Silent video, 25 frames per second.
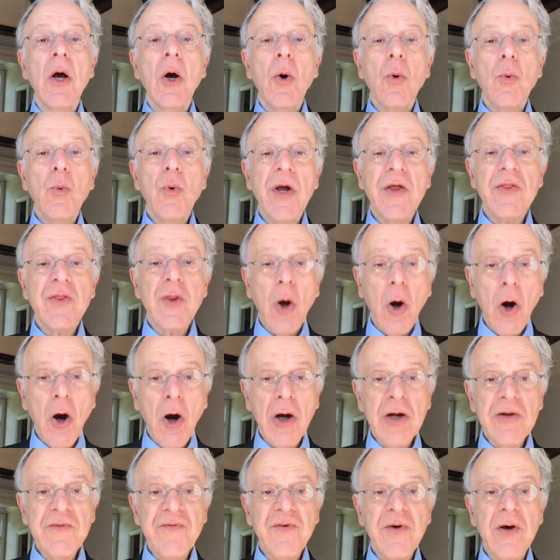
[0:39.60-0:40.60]
with
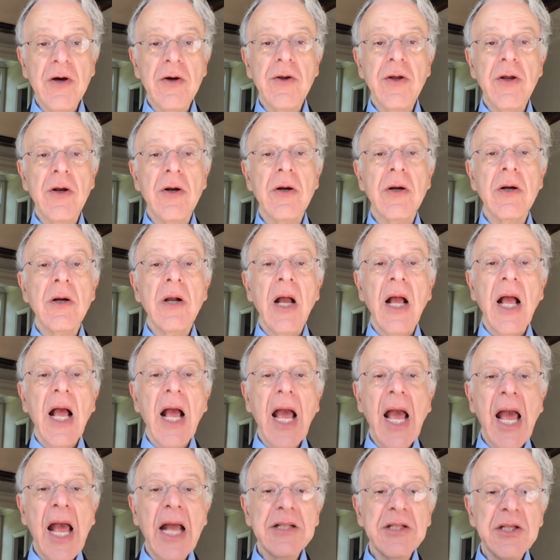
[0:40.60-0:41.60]
heart failure
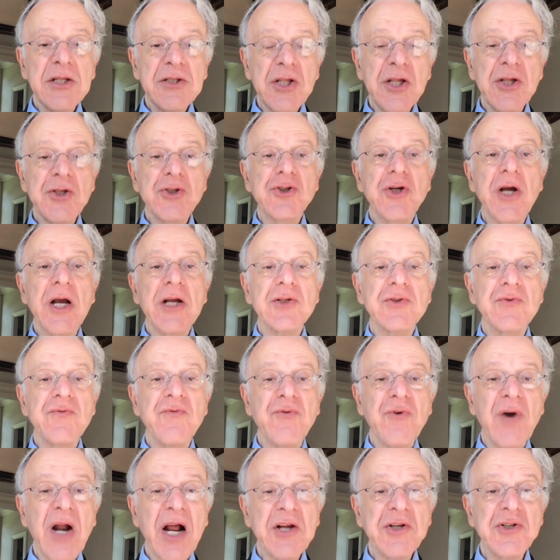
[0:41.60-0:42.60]
and an ejection
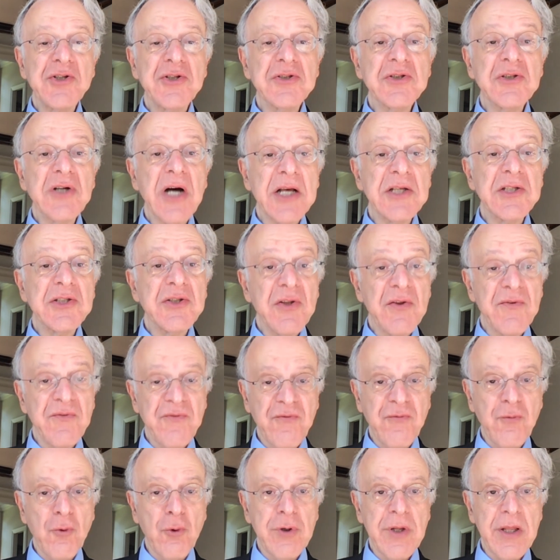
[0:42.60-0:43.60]
fraction less than
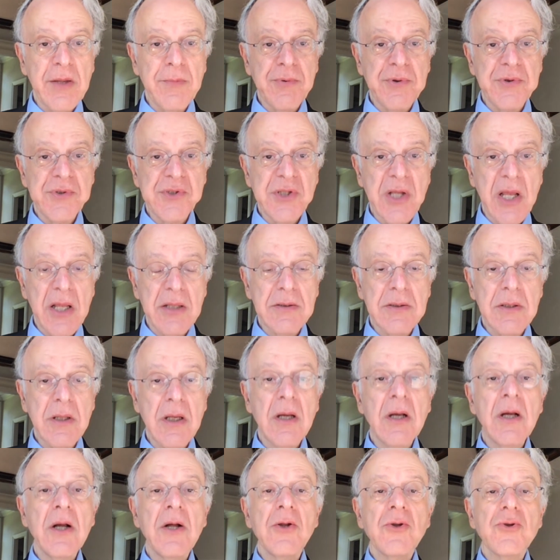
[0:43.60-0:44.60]
40%
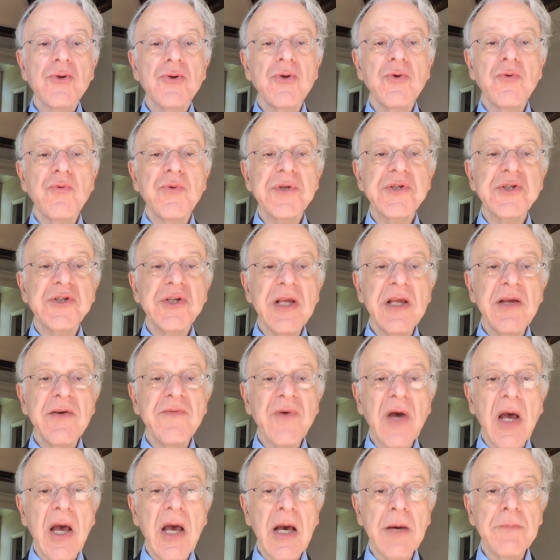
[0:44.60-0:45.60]
to
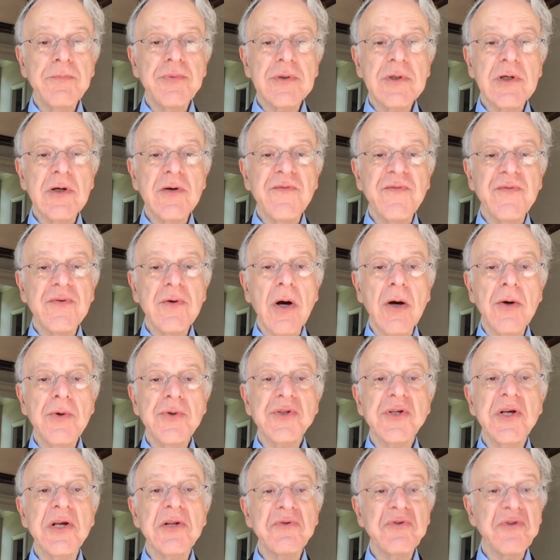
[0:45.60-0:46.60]
receive
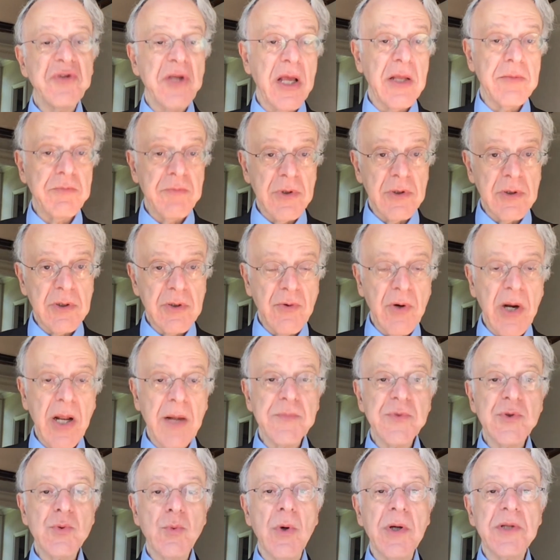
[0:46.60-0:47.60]
empagliflozin 10
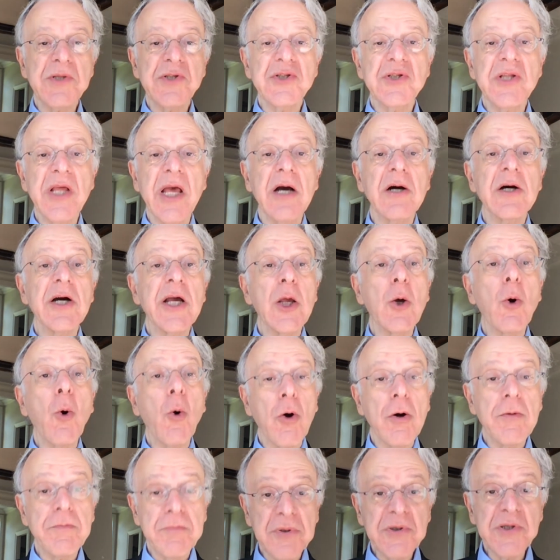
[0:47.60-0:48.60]
milligrams once daily
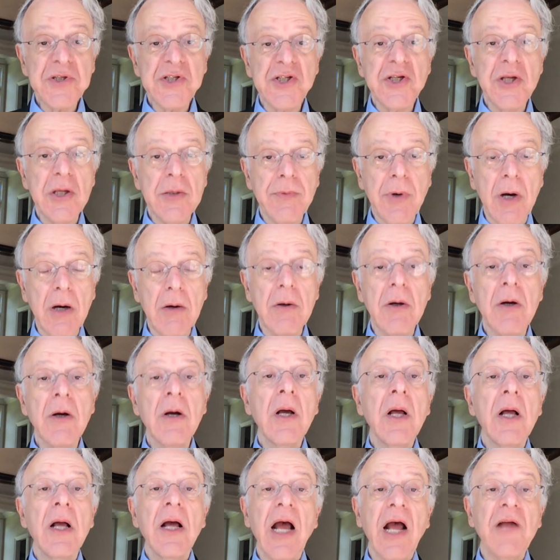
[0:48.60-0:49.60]
or placebo
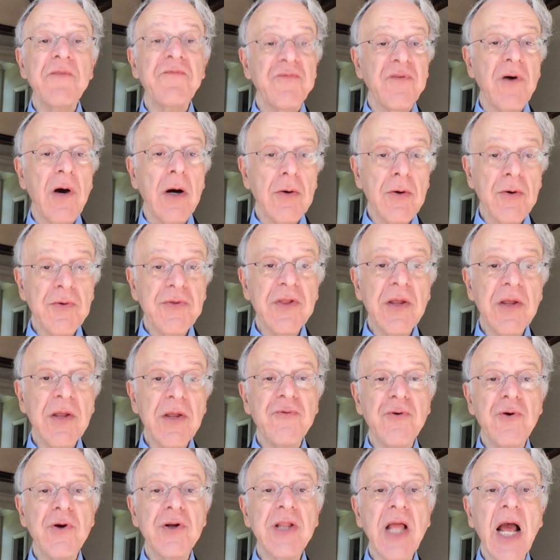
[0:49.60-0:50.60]
and followed them
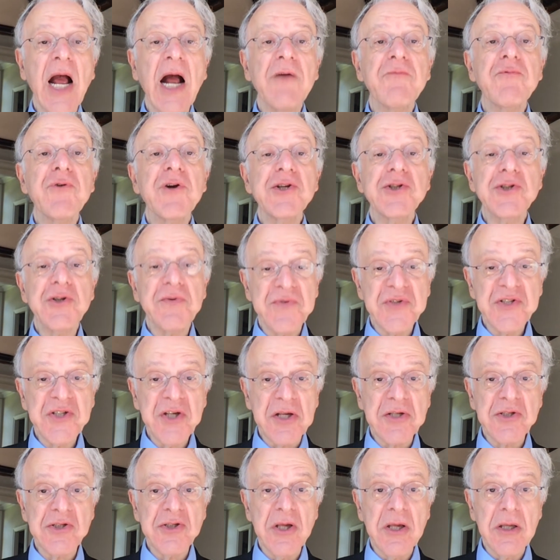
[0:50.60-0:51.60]
for an average of
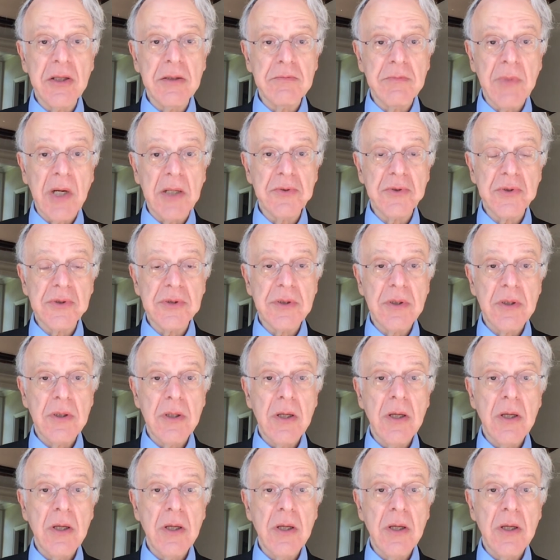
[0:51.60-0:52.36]
16 months.